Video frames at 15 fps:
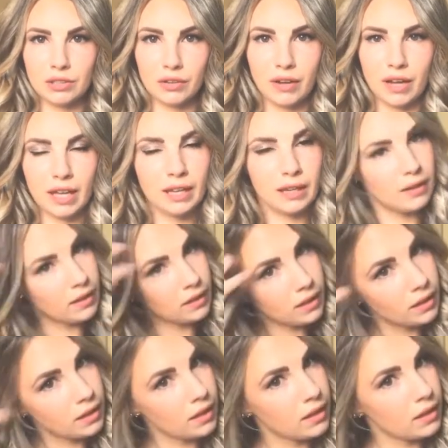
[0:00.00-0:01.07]
through it
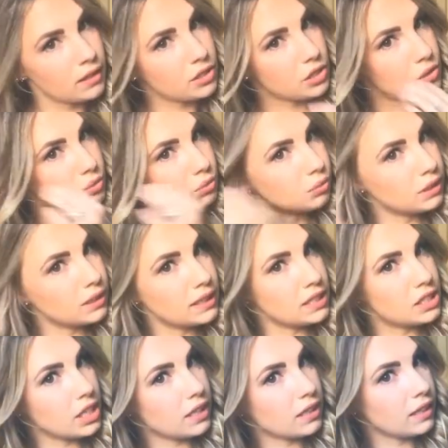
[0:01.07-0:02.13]
just really
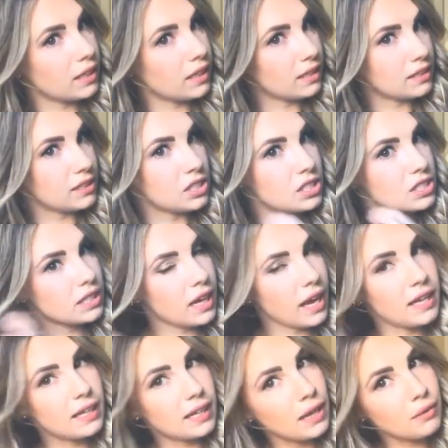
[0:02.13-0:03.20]
gently, just to
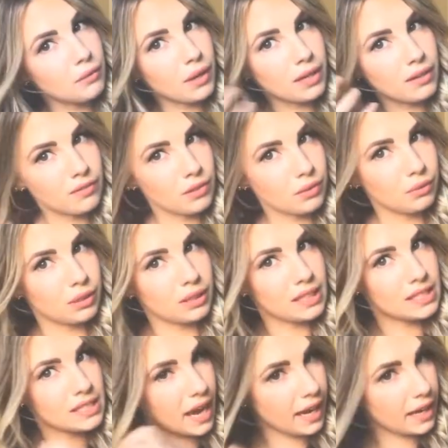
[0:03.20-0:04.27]
kind of get rid of the really
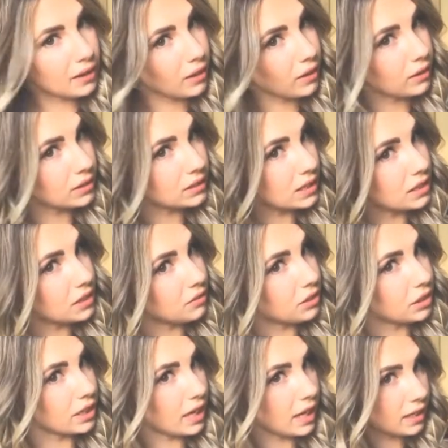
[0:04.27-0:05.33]
tight curls that you've
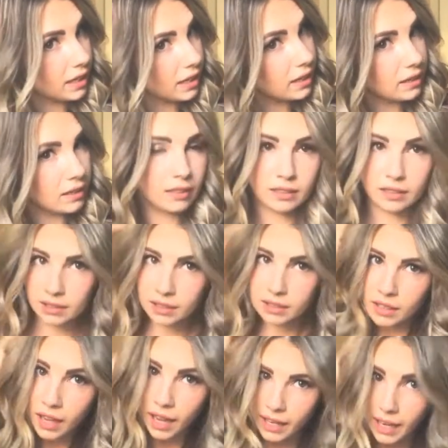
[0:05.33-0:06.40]
created.
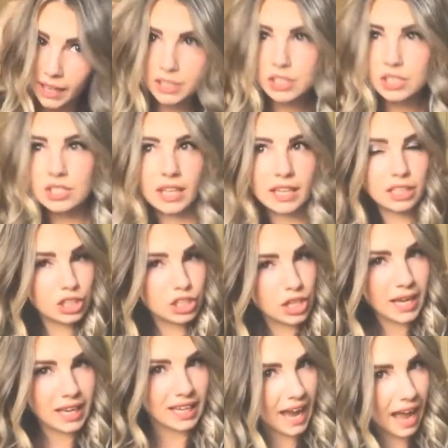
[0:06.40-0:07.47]
I kind of just like
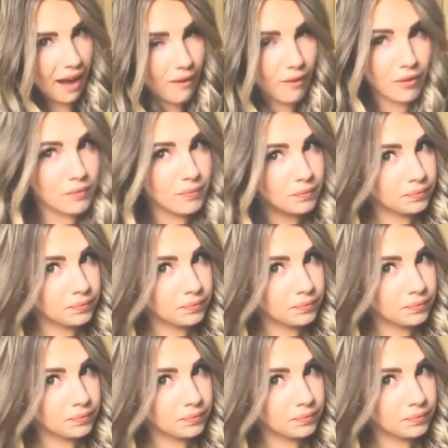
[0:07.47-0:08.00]
shake it out,